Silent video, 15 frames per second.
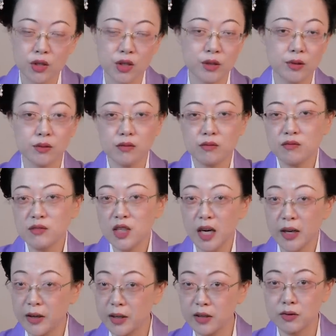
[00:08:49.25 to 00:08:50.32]
to
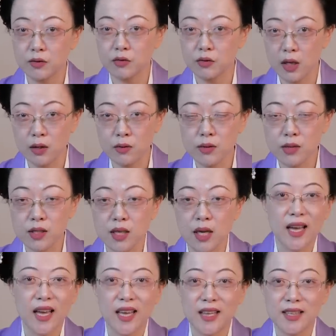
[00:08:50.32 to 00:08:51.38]
Tiger and Rose.
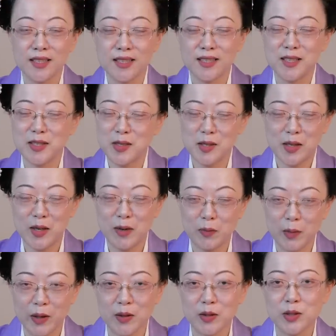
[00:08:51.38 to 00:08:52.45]
It doesn't
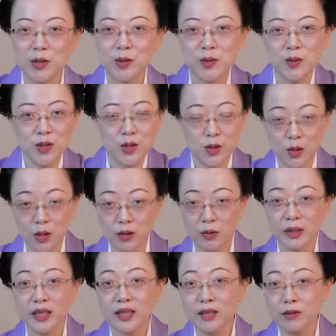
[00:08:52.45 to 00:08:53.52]
compare to
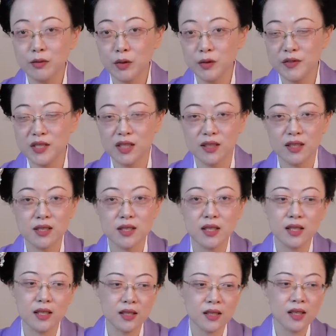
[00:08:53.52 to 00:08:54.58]
Starry Love we've seen this
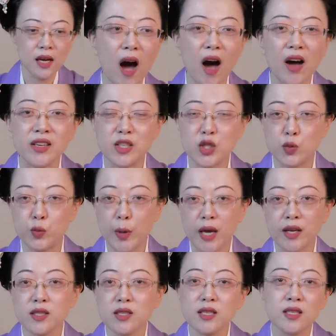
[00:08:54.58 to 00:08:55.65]
year.
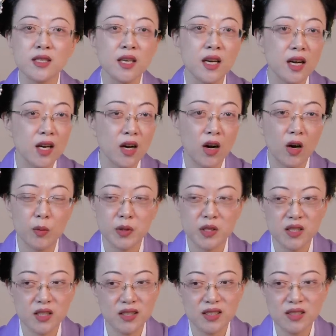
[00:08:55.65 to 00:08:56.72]
Unexpected
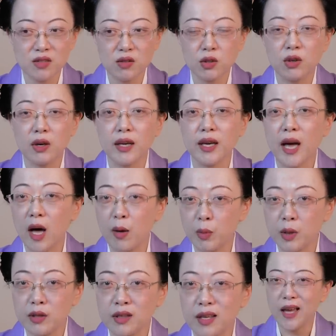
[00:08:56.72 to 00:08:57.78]
comedy doesn't quite
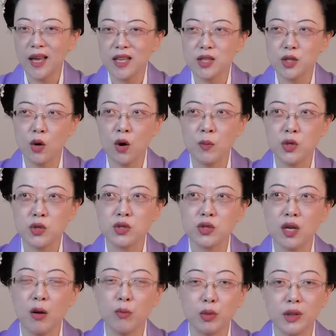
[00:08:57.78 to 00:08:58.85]
happen. It's almost
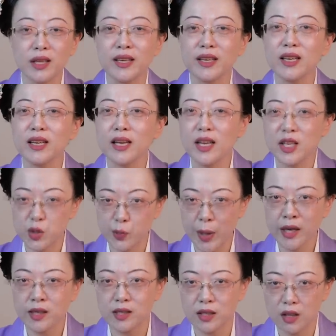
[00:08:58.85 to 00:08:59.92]
completely
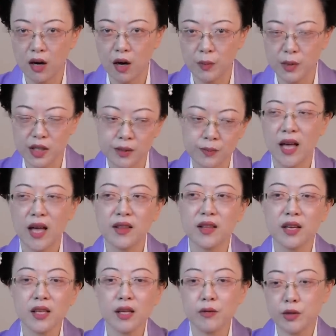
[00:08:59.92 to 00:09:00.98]
expected comedy.
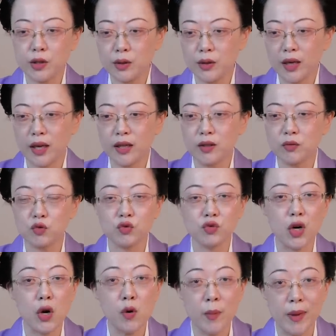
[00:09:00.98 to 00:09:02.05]
Then if you look at the
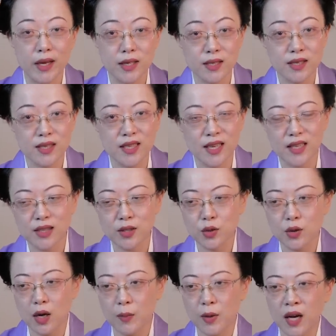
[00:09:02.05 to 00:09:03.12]
romance in this
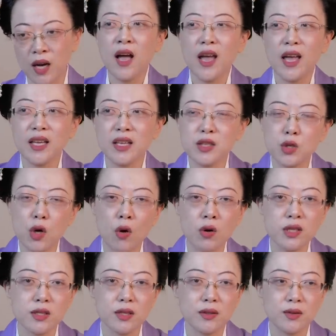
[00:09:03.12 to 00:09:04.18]
drama, it is
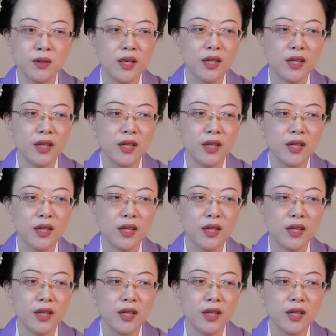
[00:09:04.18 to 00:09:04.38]
also